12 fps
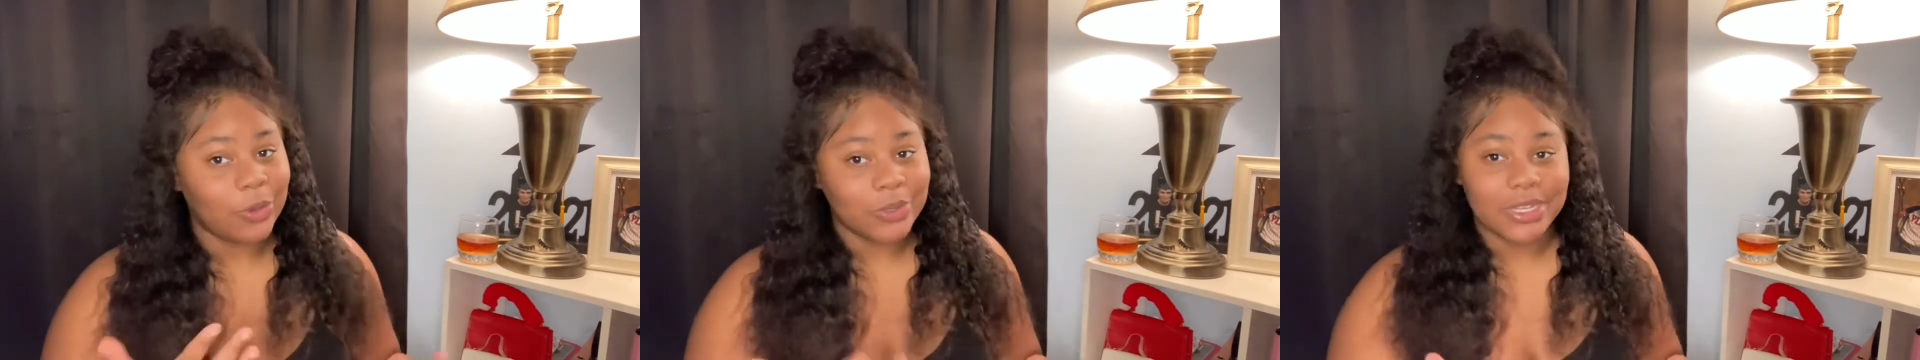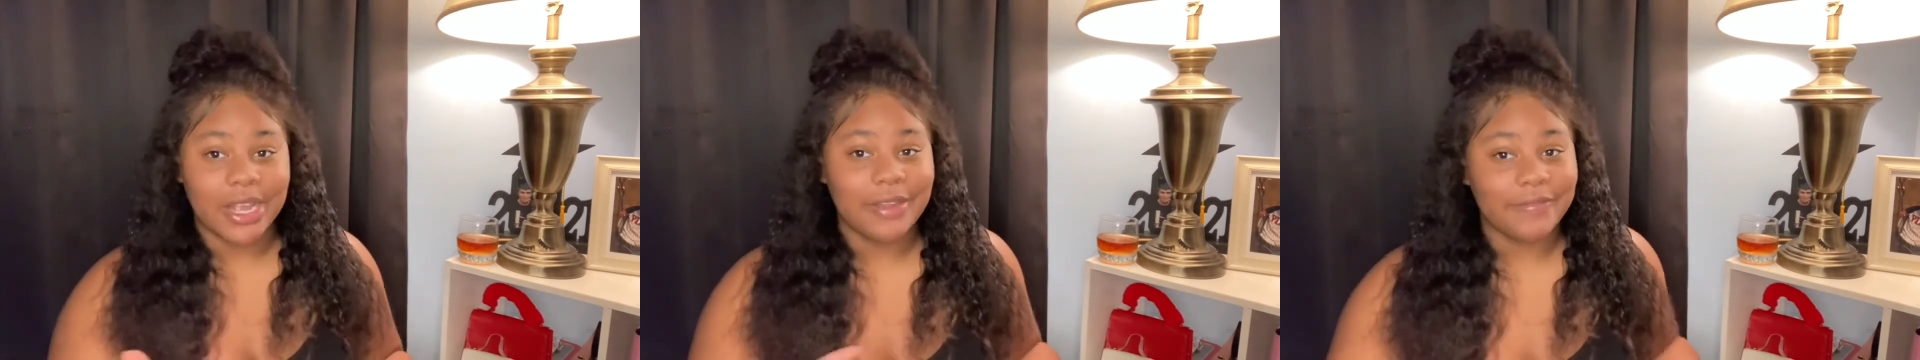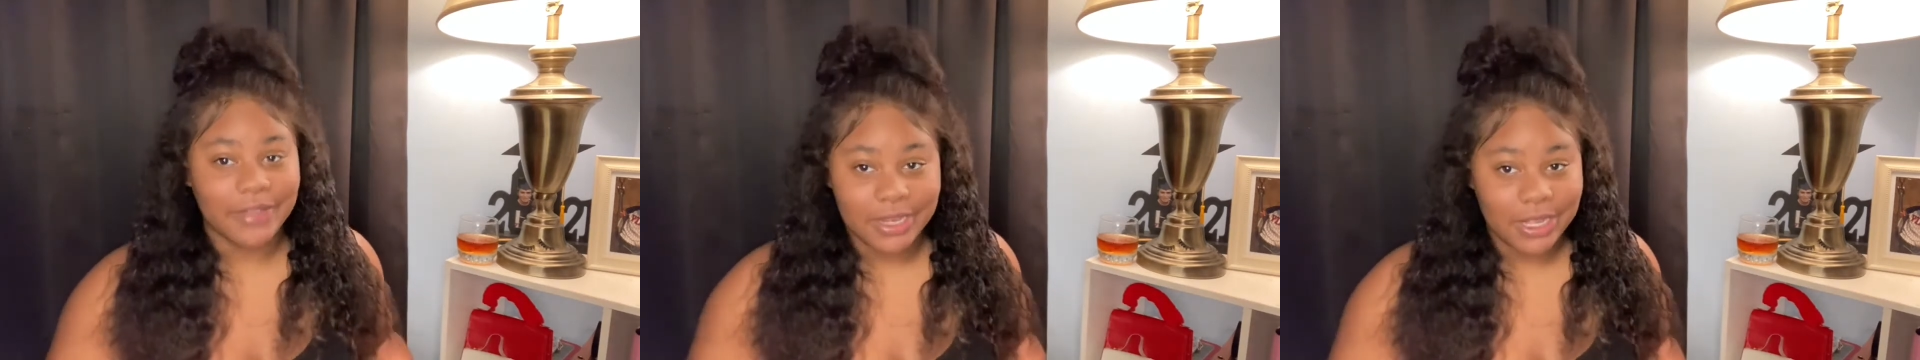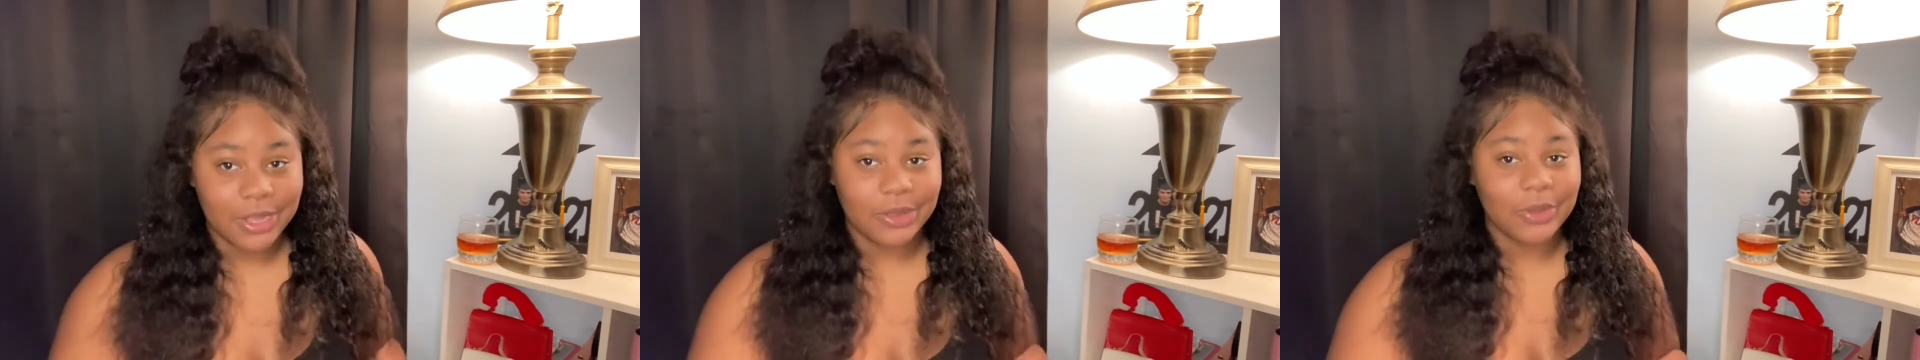entire
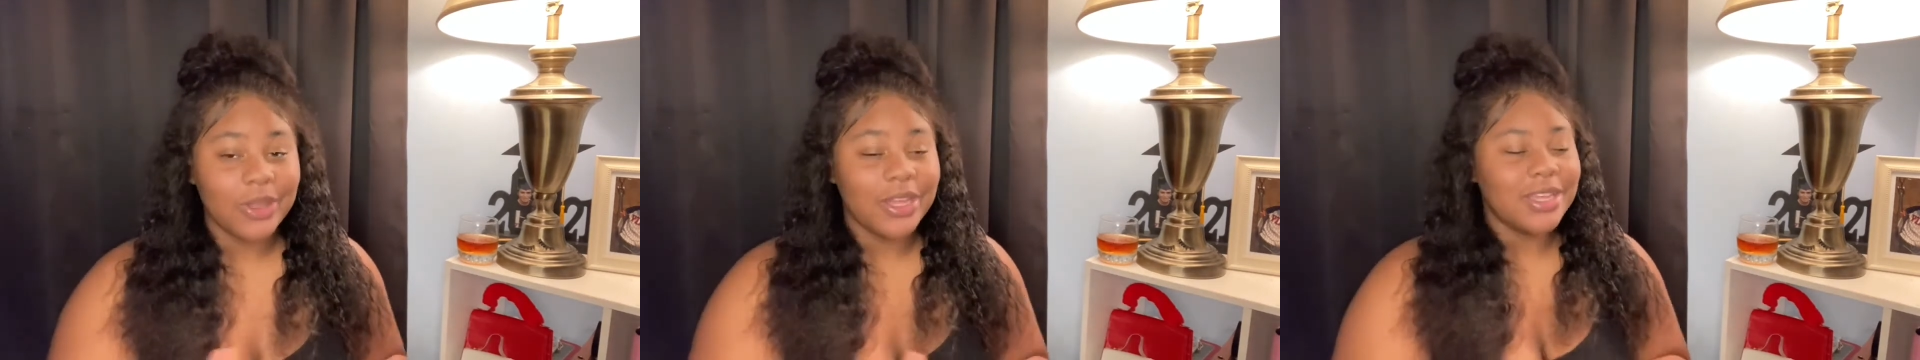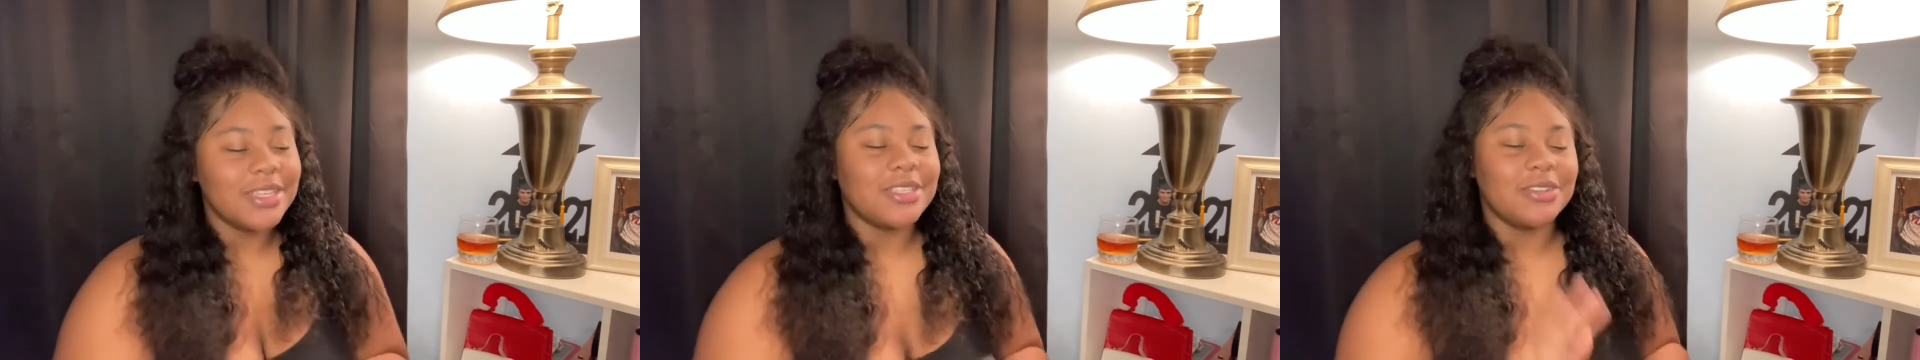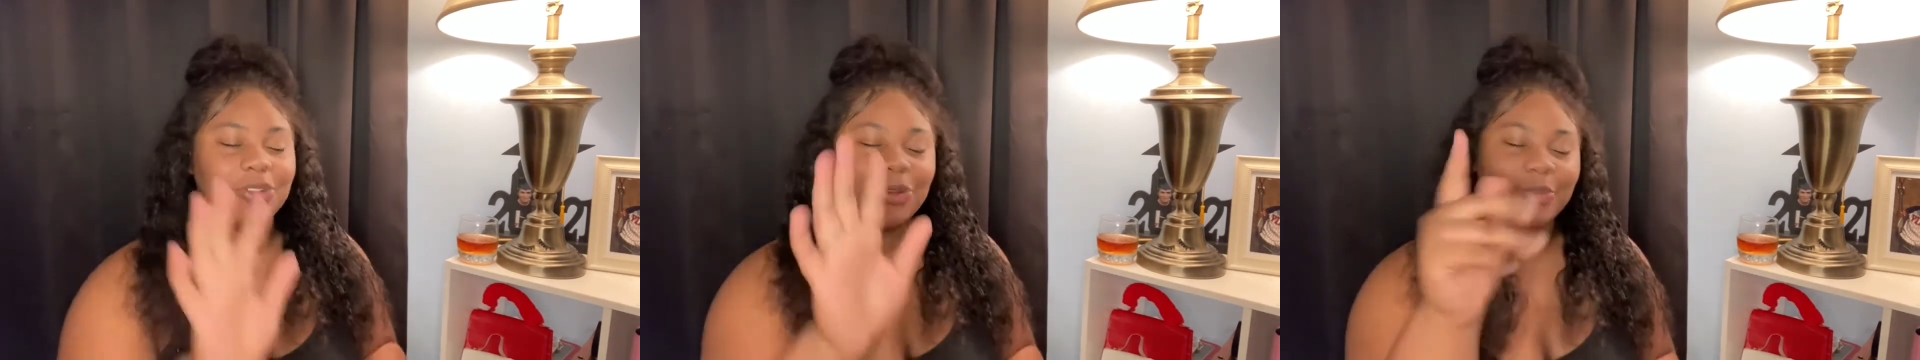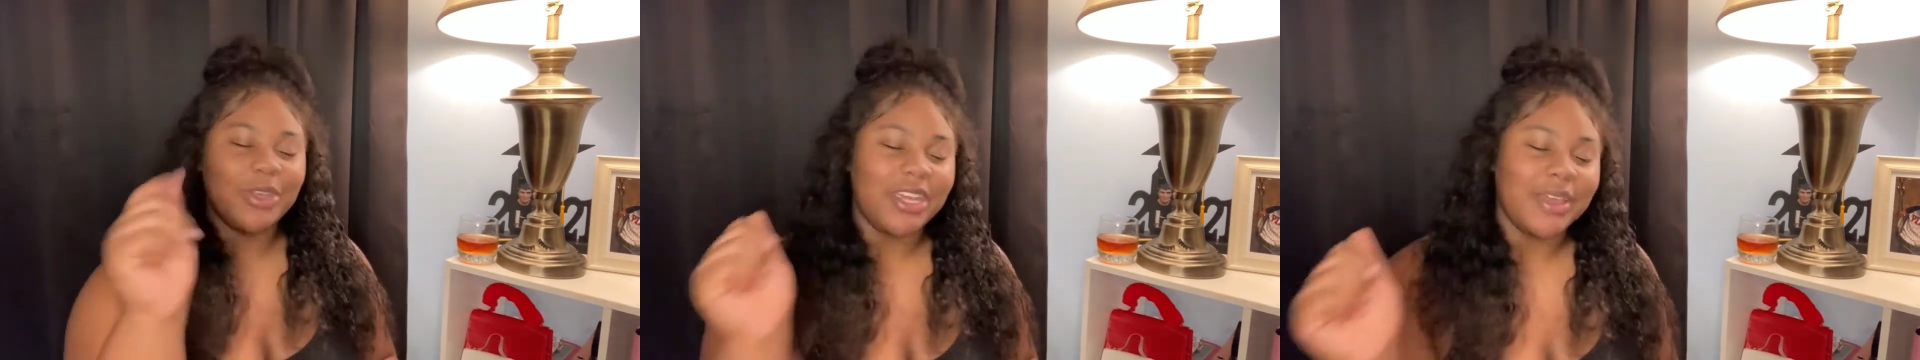video, so
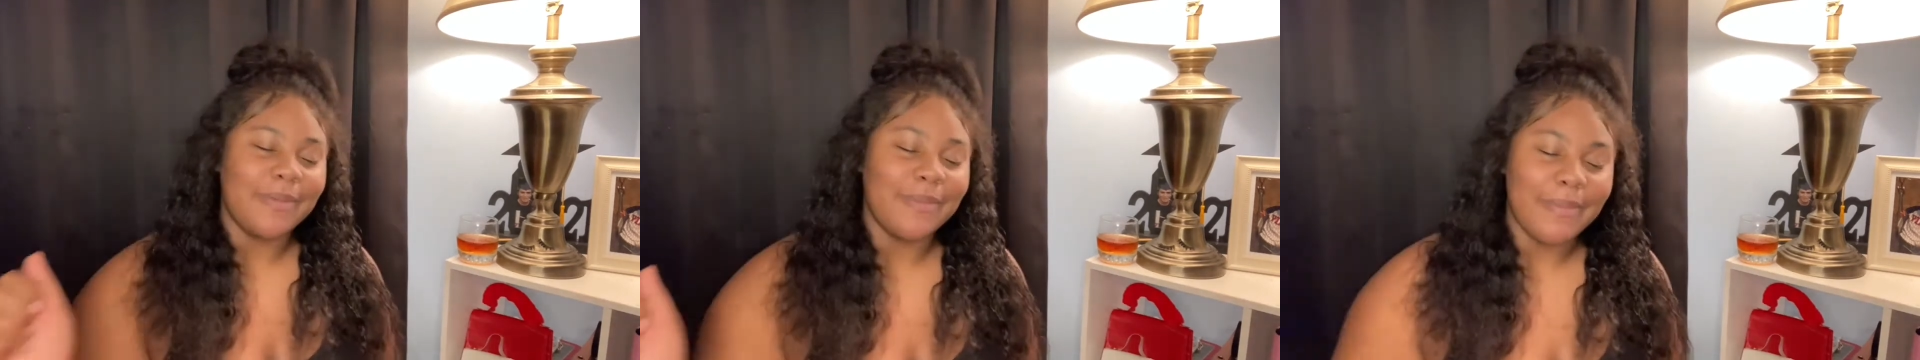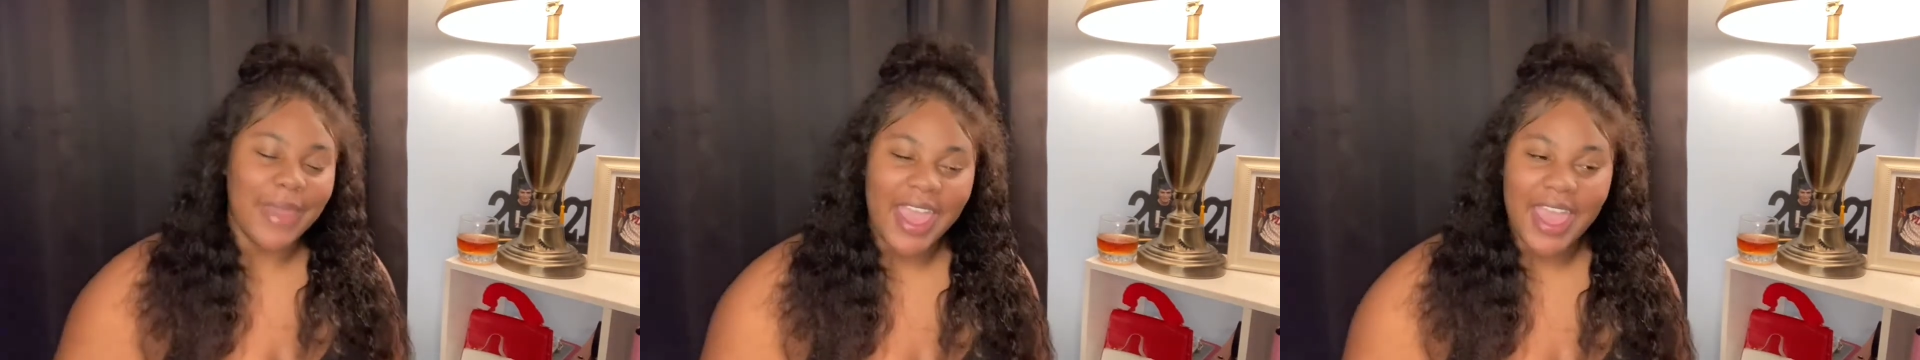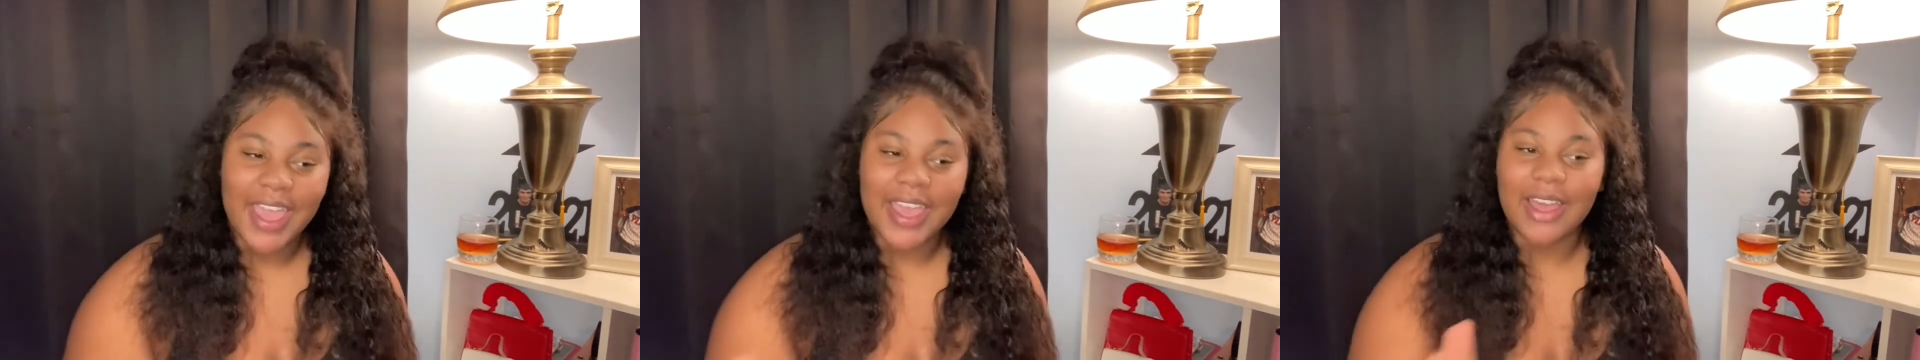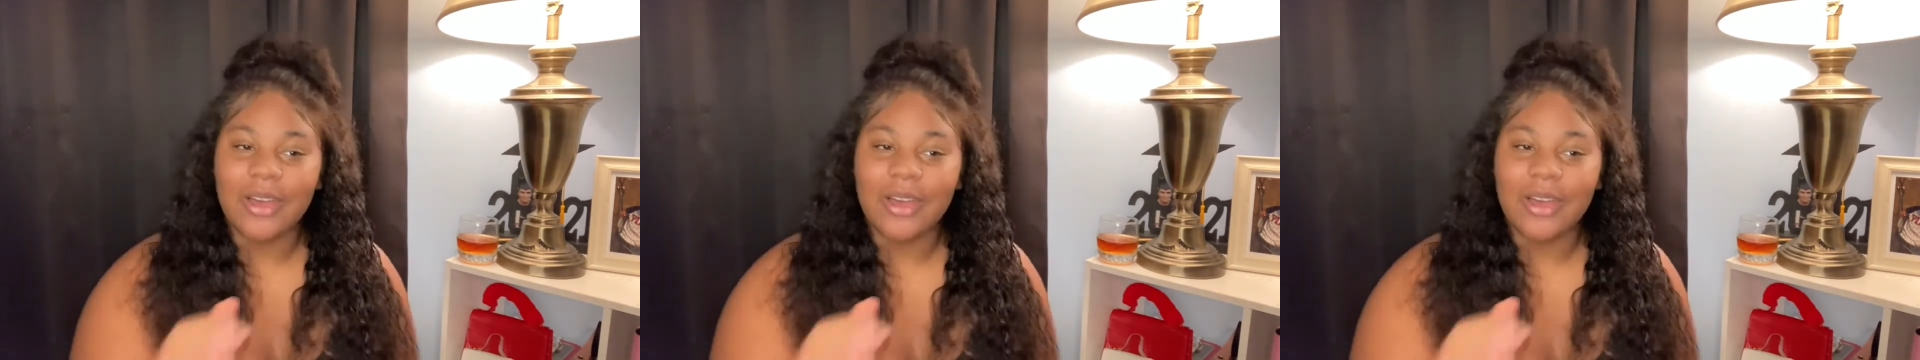don't be getting mad.